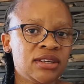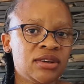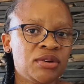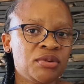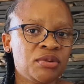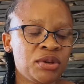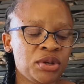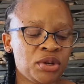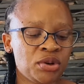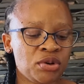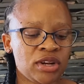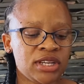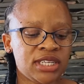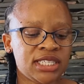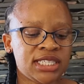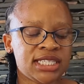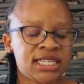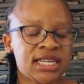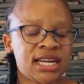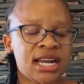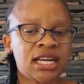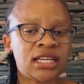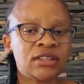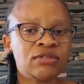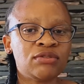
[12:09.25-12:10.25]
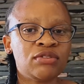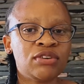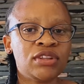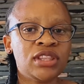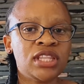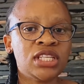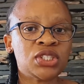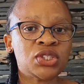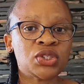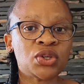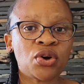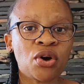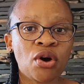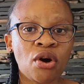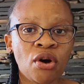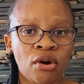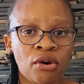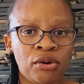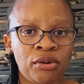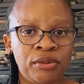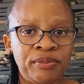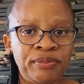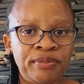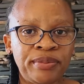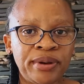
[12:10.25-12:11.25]
we contract for the
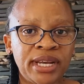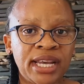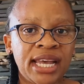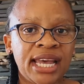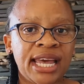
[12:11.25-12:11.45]
scope